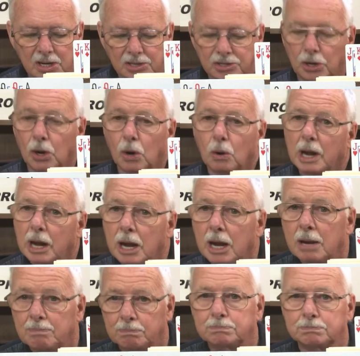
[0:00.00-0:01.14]
so
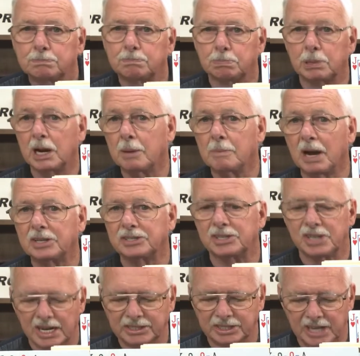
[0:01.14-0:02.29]
he pretty much
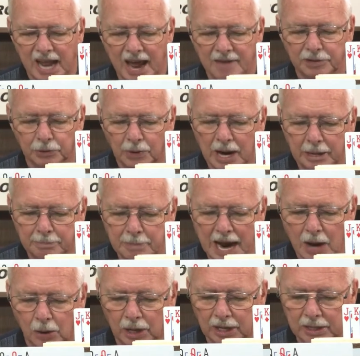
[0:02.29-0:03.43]
doesn't have the right
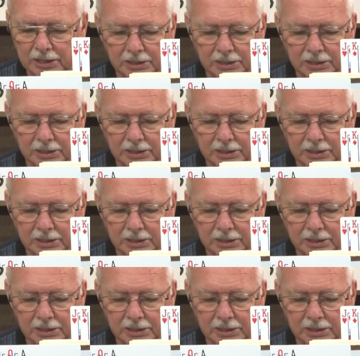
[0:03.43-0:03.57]
power.